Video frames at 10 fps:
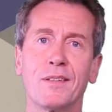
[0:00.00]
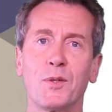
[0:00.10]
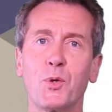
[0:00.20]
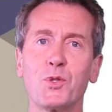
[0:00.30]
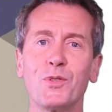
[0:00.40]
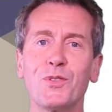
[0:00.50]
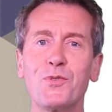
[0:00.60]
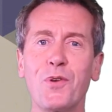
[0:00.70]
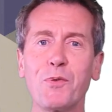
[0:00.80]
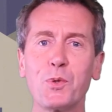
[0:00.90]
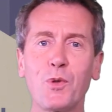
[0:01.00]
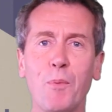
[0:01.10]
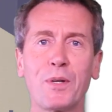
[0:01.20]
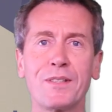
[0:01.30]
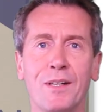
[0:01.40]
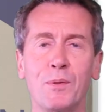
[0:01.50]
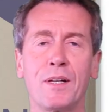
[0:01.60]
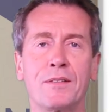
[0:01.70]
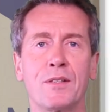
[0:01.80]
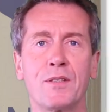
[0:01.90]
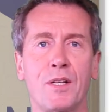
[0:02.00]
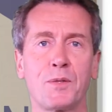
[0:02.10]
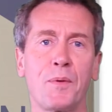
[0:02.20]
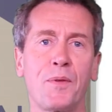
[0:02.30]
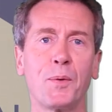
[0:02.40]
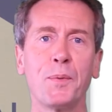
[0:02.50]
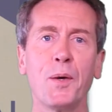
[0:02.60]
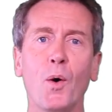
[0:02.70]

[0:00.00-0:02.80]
urgent travel topics I would like to discuss with you.